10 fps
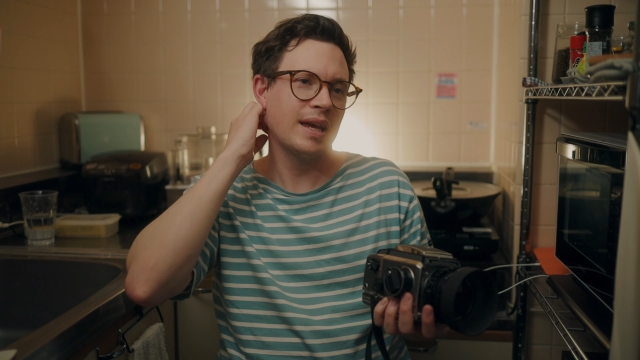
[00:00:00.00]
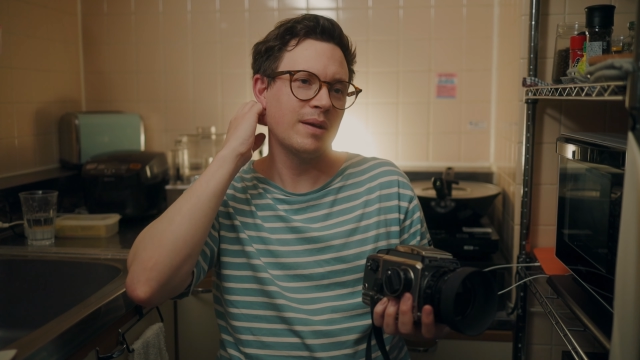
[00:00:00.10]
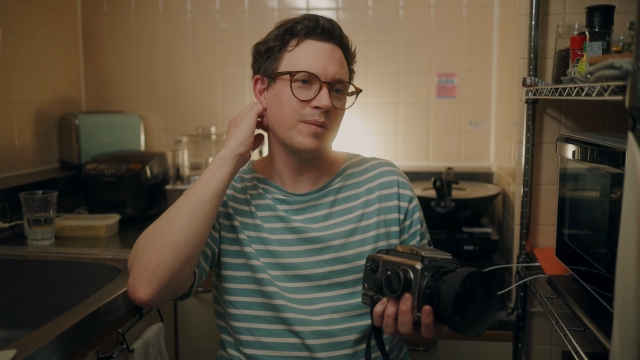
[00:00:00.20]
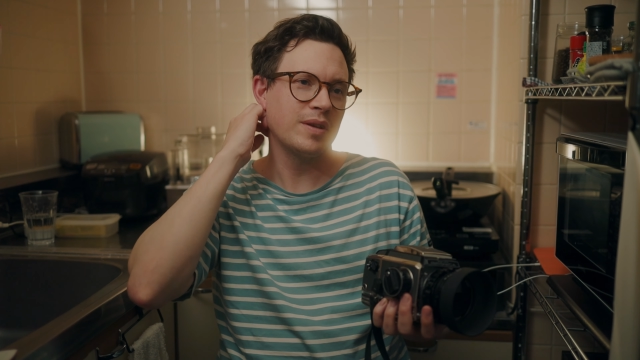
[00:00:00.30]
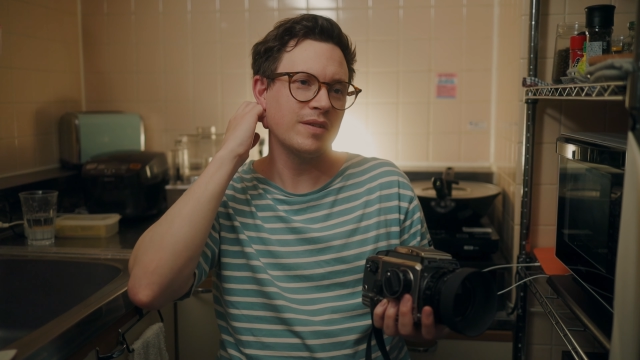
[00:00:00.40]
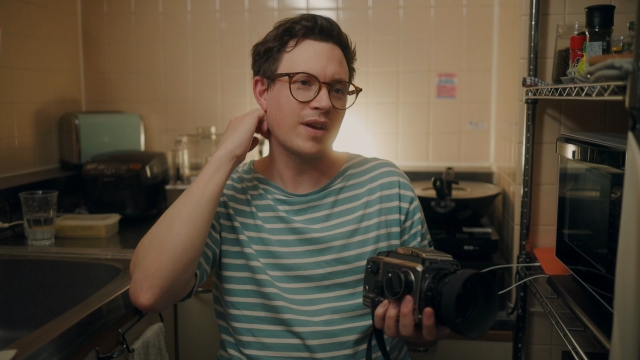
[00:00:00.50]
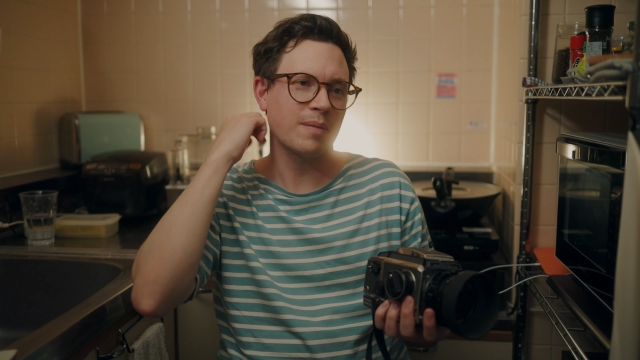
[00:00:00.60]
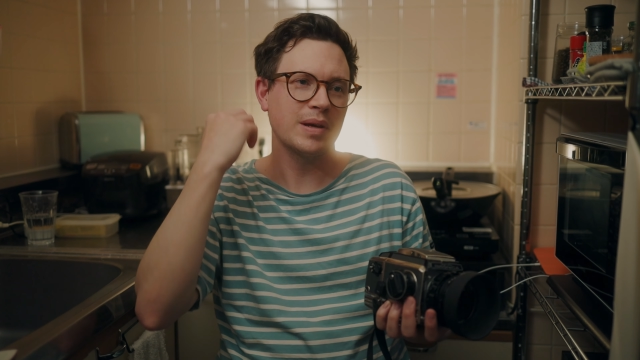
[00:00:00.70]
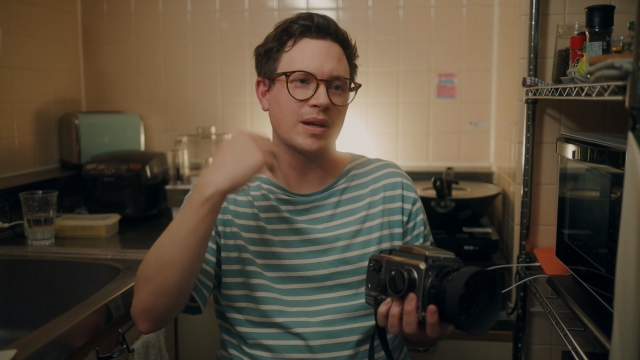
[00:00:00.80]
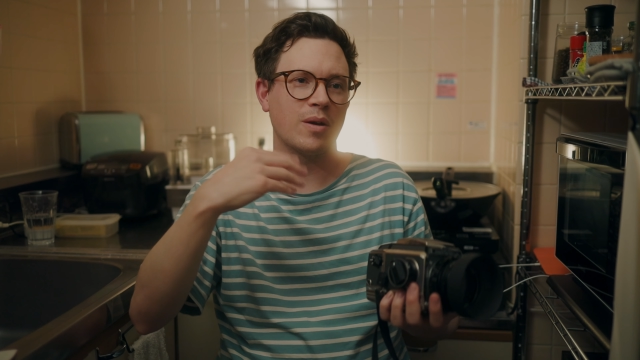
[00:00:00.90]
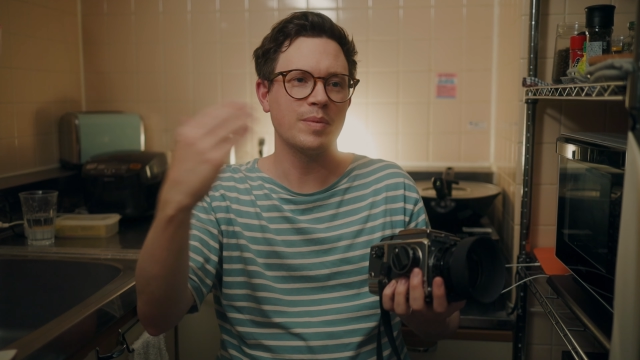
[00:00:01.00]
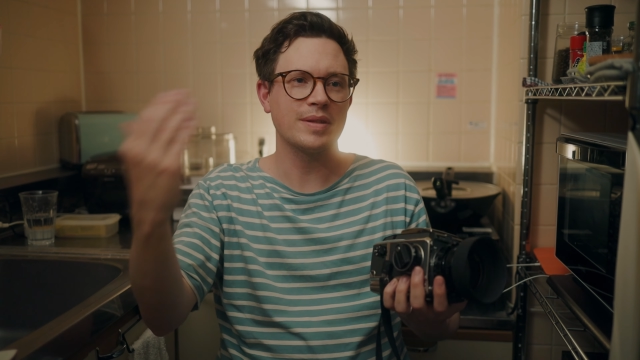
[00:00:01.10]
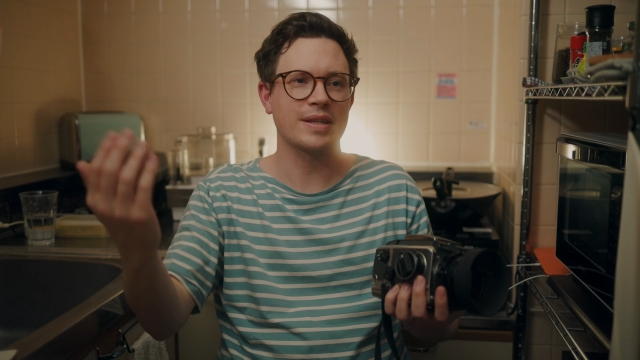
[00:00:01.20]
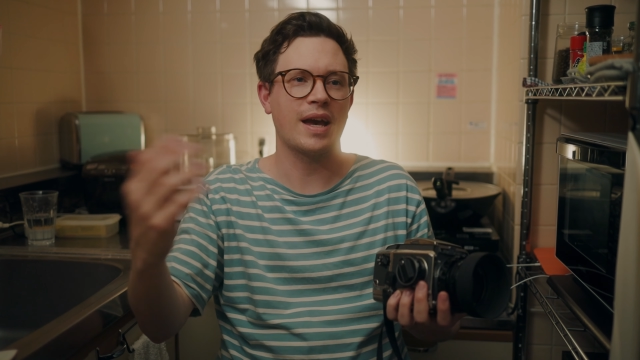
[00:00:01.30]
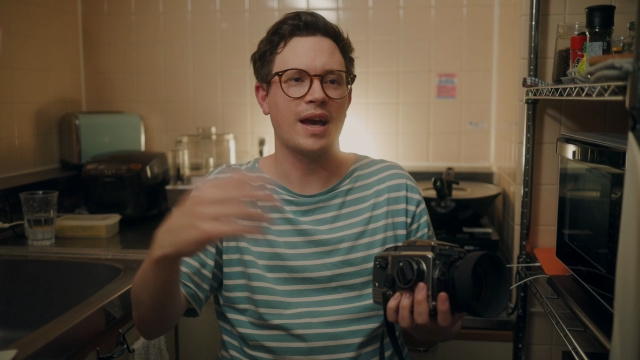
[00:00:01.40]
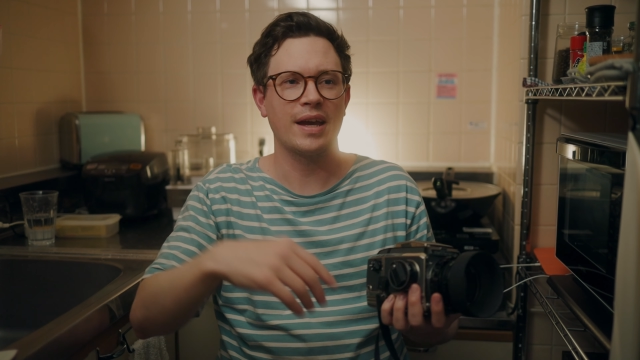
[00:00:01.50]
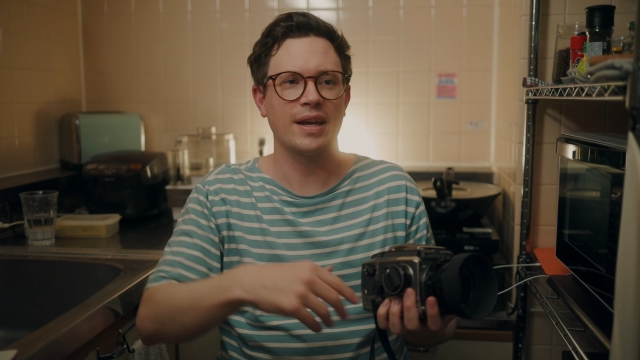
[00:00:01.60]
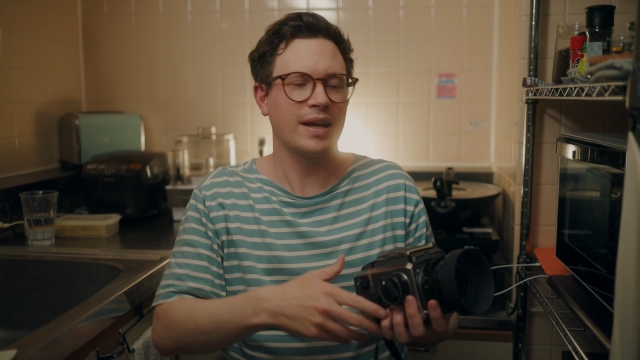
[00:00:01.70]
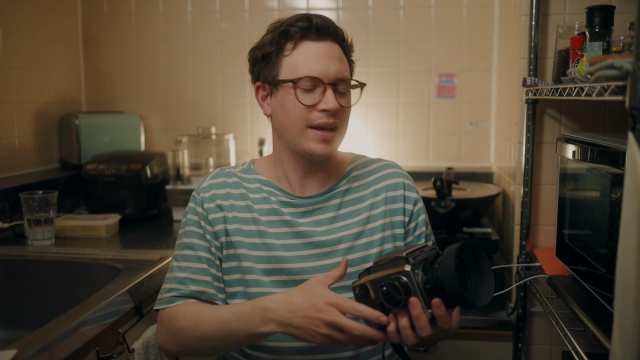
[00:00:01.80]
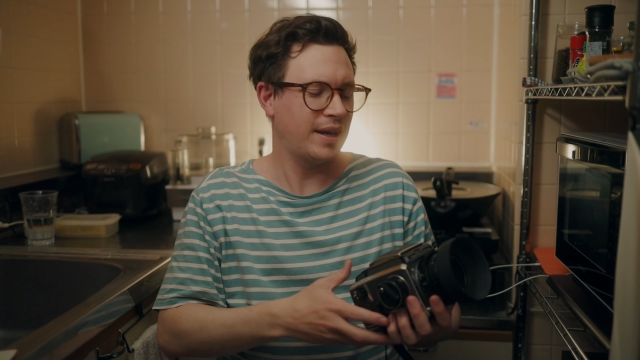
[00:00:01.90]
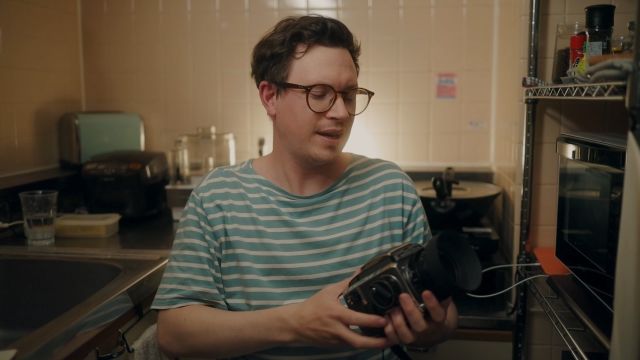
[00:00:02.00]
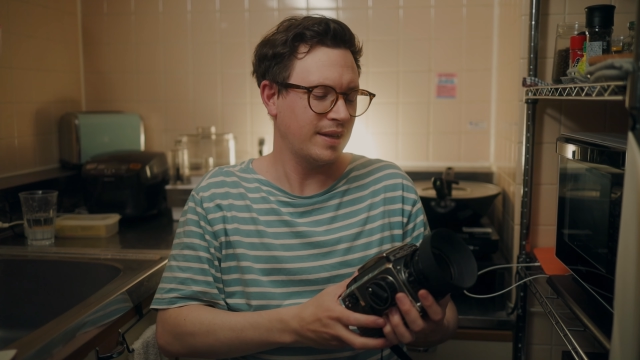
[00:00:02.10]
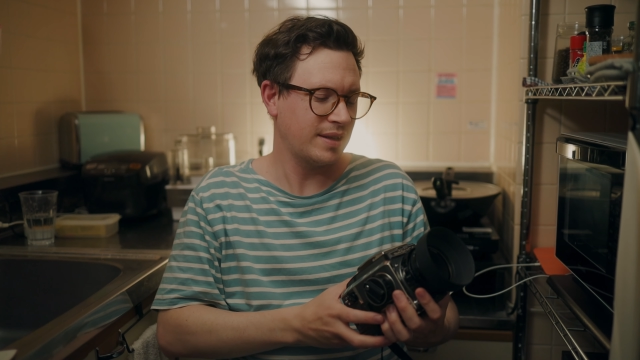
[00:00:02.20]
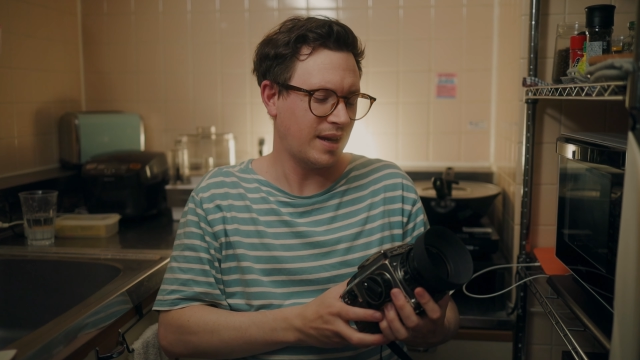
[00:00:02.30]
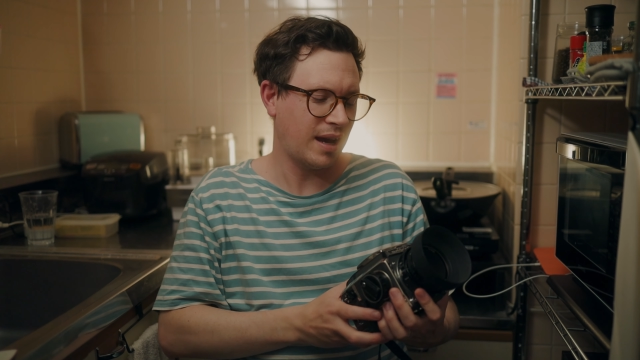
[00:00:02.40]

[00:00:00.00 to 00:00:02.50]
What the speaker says: when you've got big open sky, and